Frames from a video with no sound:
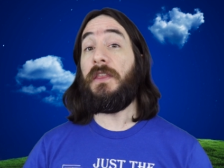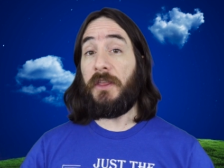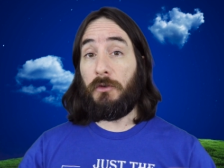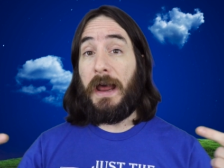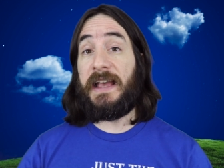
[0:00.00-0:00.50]
in
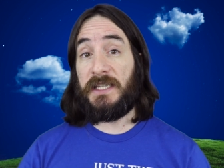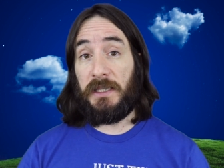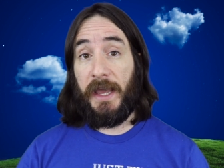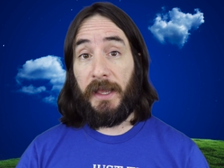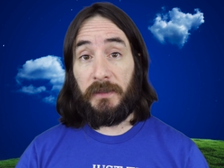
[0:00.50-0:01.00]
the
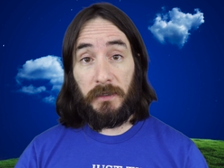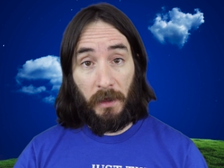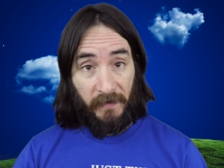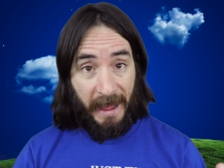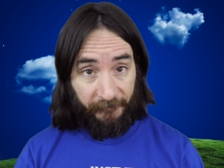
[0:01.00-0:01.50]
grasslands
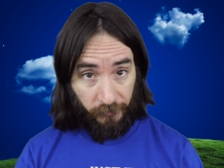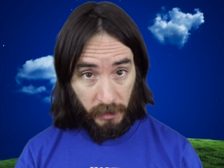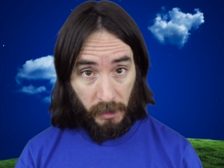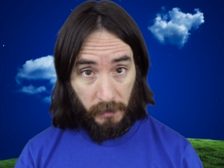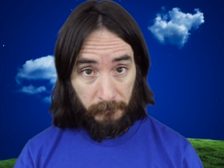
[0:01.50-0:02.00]
of
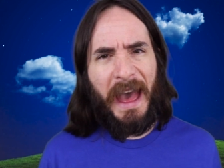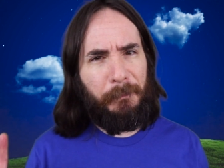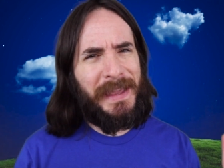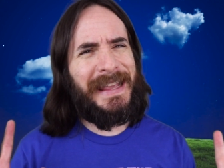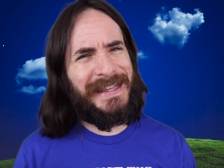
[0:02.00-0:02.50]
Africa.
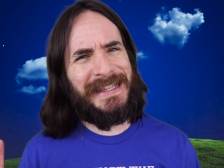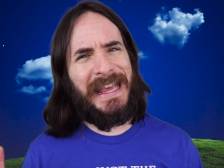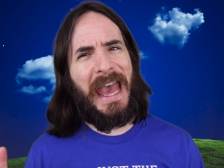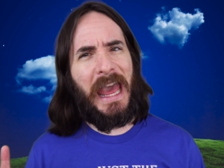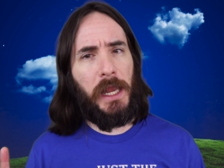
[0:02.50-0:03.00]
That being
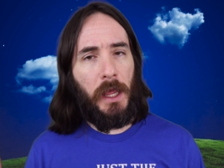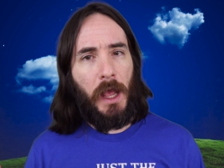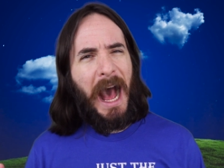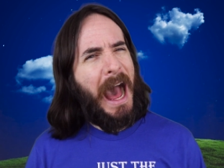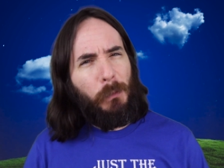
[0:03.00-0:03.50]
said,
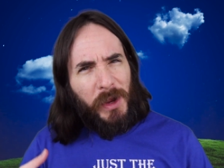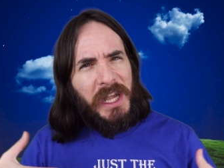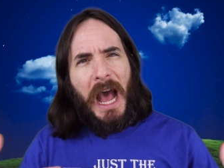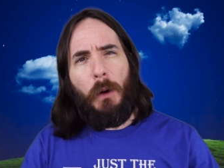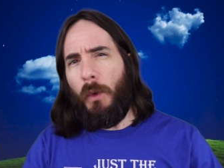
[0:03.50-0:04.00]
I
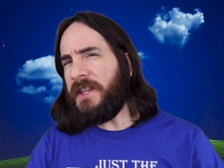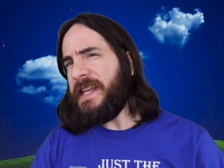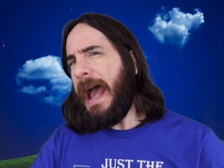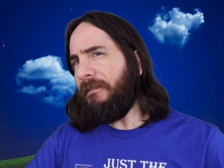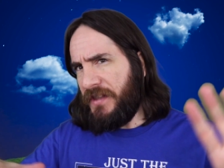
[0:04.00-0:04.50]
would not want
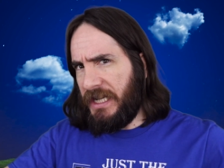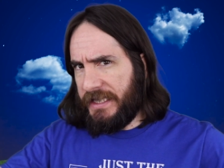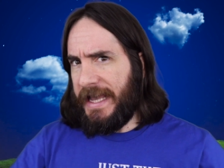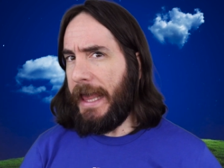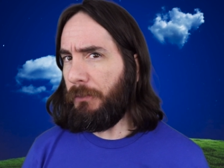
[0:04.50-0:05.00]
to have to
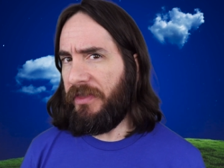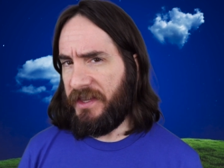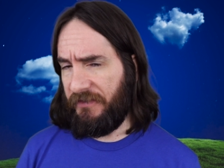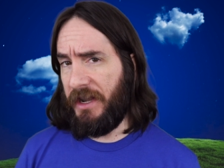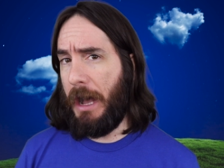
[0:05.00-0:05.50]
contend with
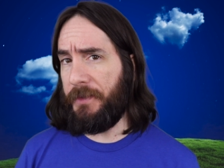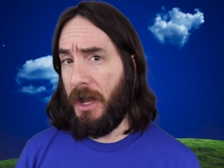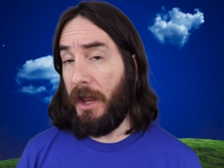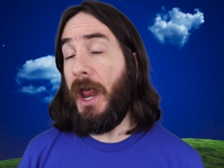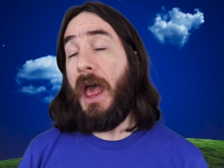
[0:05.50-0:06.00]
this
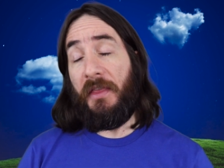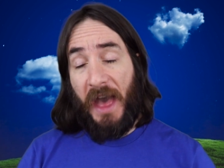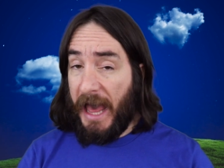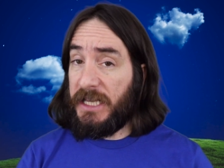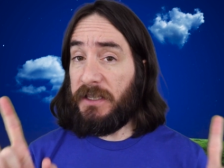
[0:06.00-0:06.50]
phenomenon,
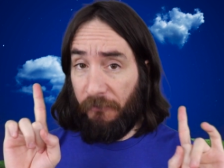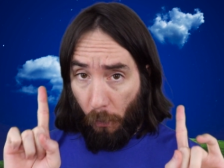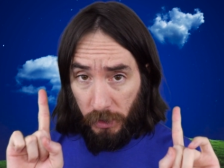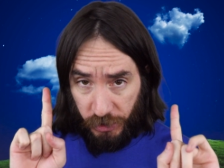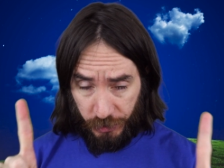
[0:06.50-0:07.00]
that is
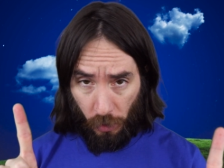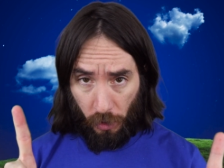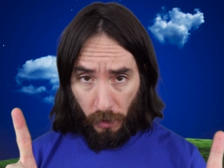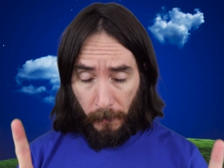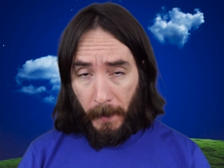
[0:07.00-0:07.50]
for
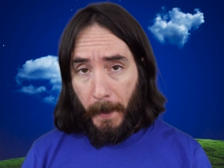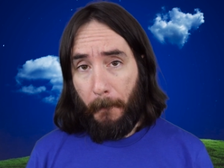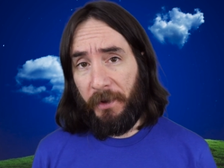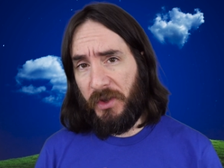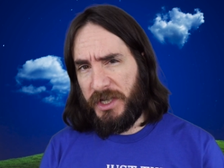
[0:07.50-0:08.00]
sure.
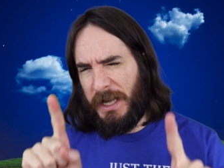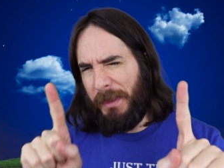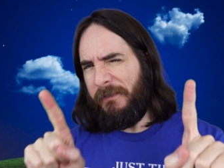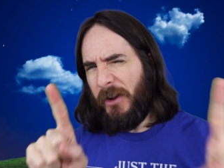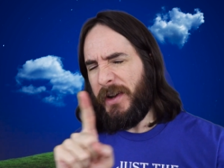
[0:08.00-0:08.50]
But there's
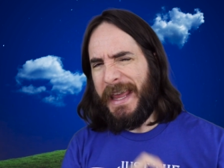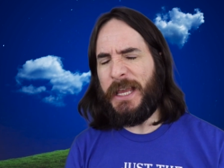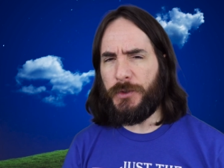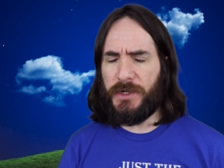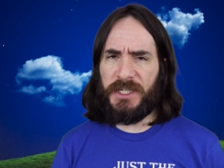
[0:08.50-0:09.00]
something very
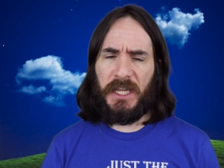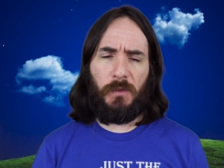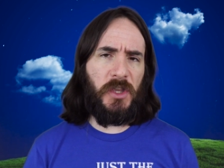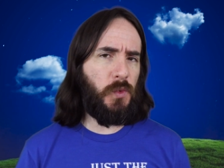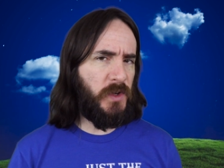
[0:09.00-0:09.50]
interesting
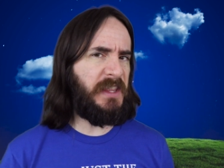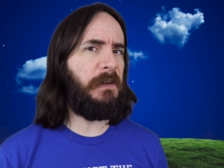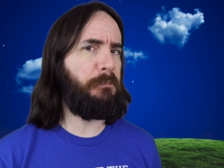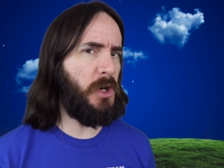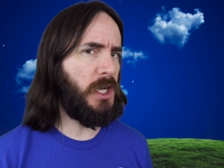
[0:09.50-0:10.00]
when you read
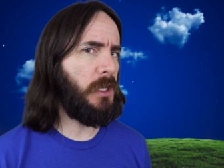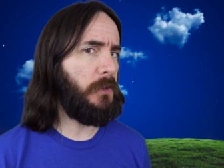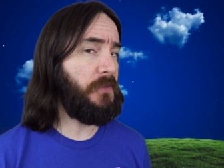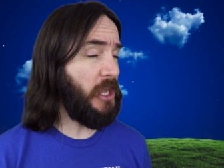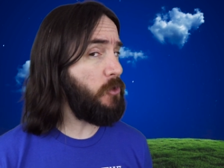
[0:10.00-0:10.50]
the book
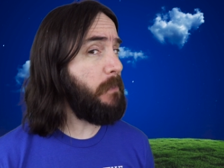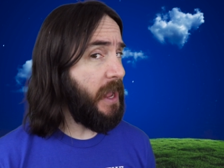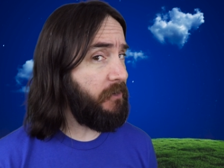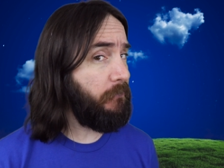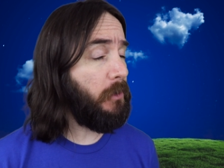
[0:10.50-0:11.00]
that you
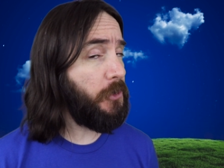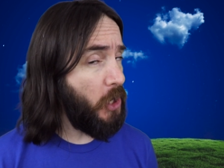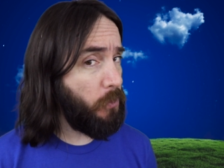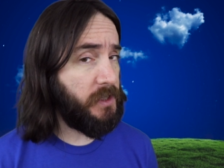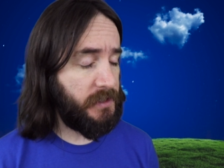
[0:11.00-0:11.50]
may have
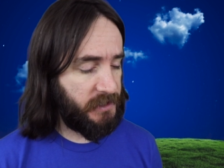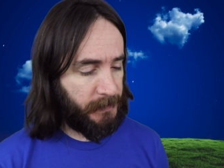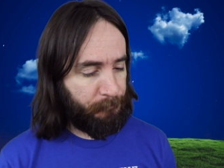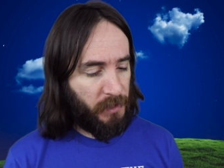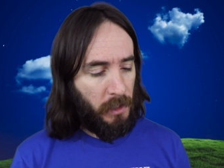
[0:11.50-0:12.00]

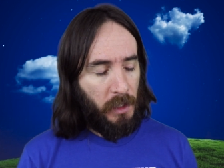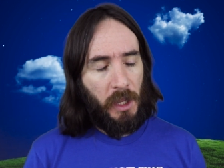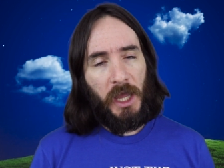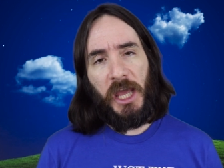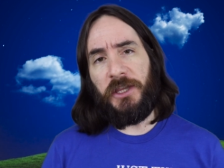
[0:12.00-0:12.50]
noticed.
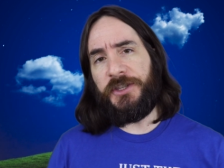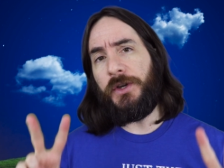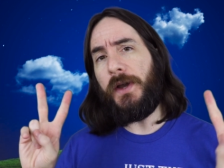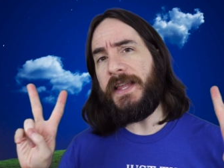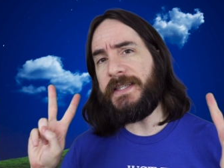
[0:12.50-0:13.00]
In
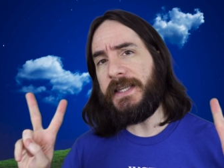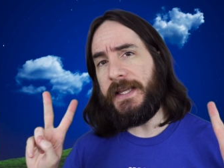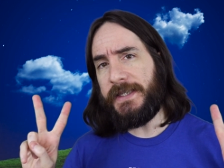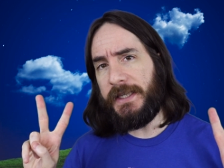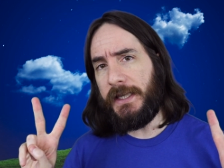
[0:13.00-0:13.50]
two
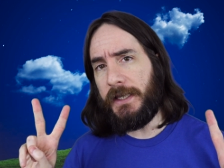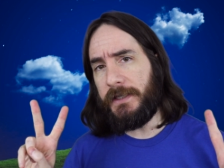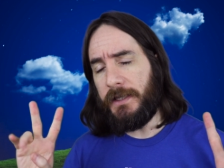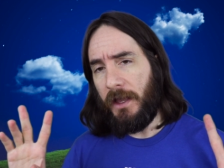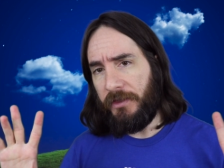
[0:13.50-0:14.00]

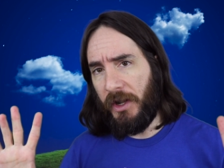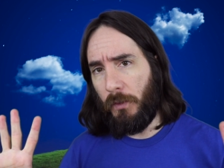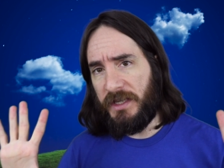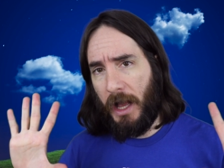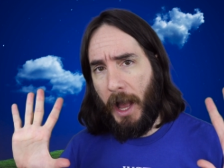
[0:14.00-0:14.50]
instances, there was